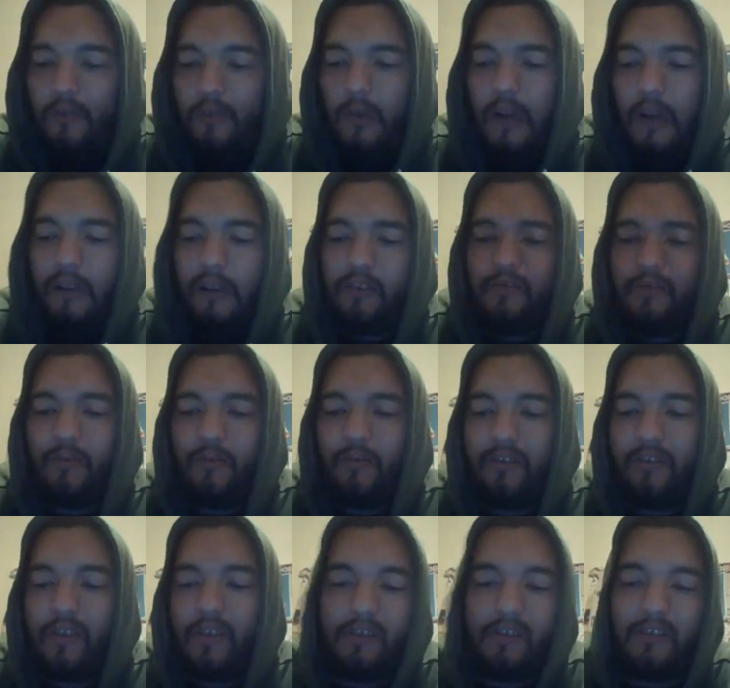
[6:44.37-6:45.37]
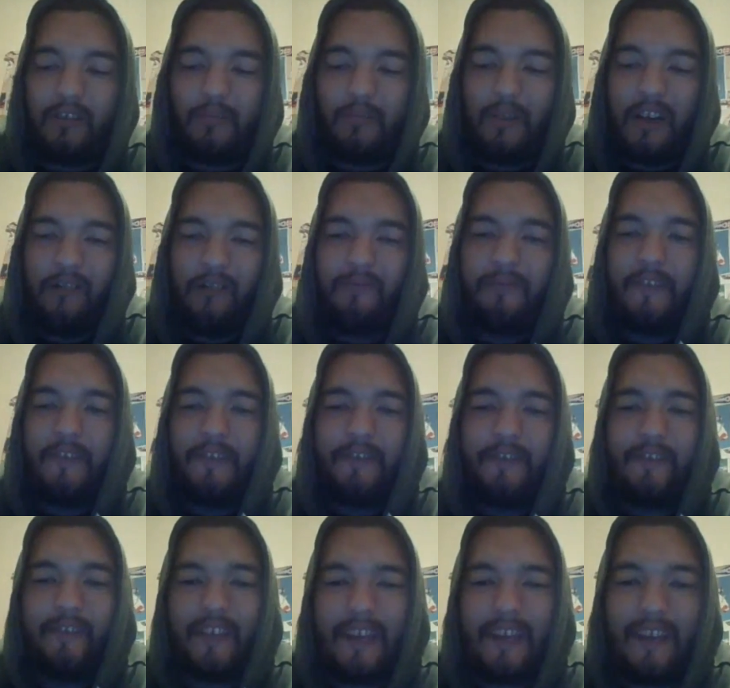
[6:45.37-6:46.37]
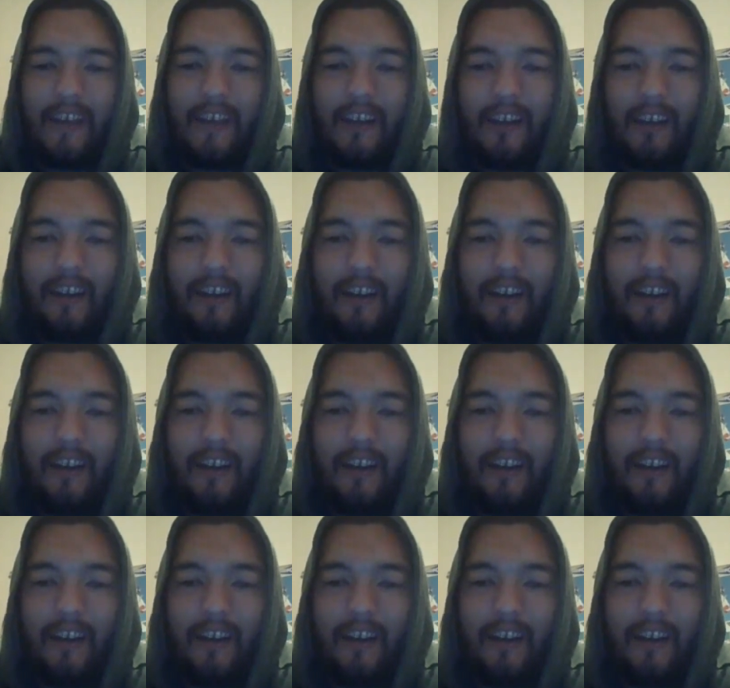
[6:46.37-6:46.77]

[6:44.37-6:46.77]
I guess we're going to talk about Vince's guy.